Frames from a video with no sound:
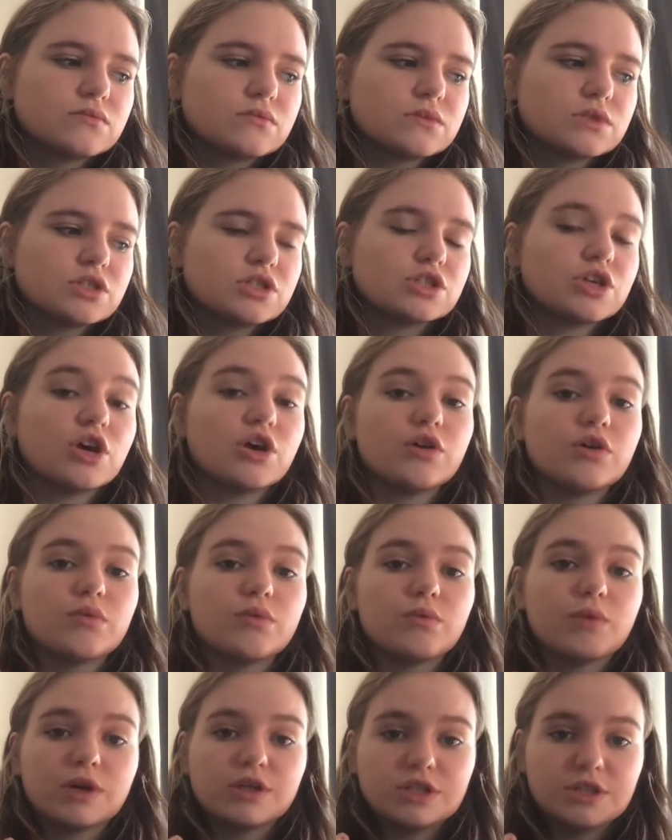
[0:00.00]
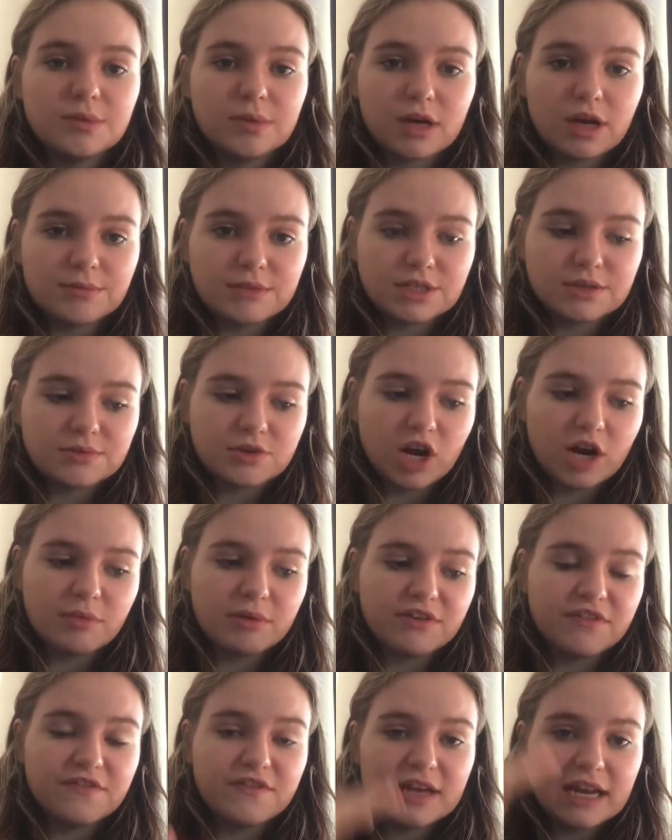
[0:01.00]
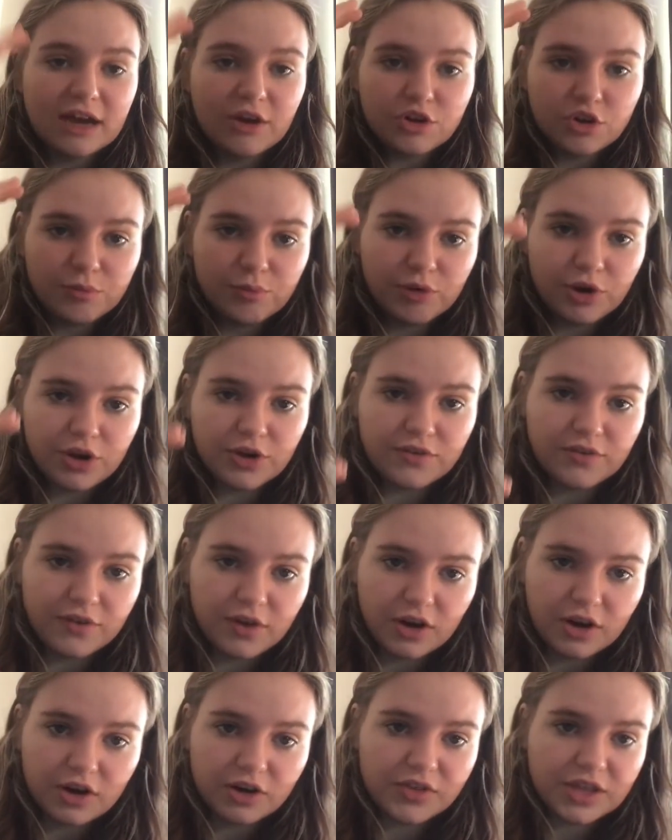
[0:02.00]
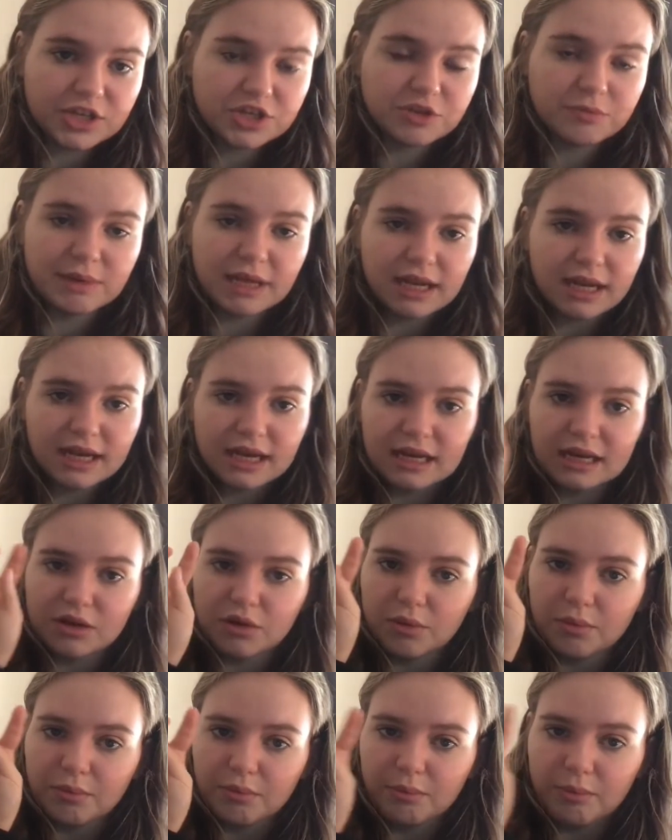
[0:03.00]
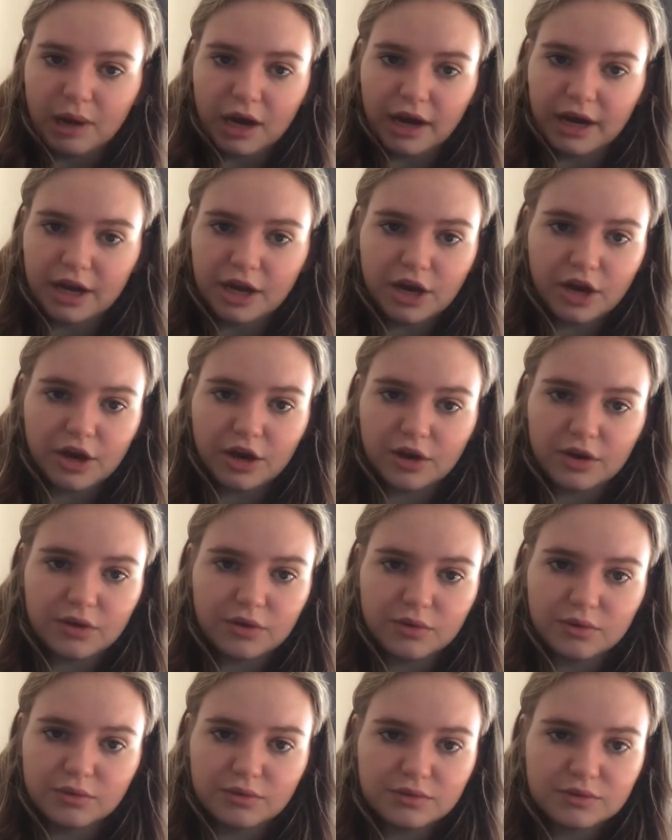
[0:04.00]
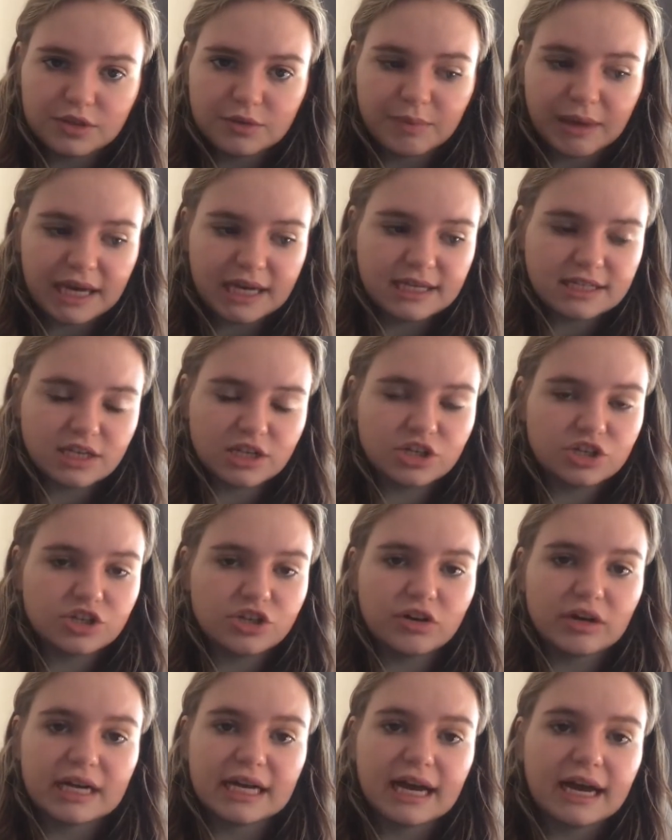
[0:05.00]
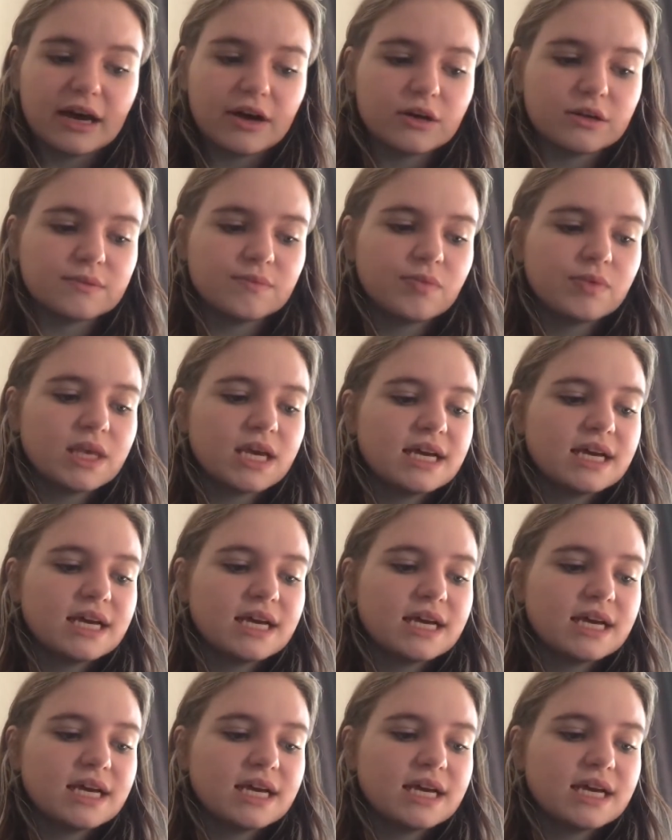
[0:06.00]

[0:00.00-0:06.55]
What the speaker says: So once you become a subscriber, fill out your profile. There should be like a little bio space under your account.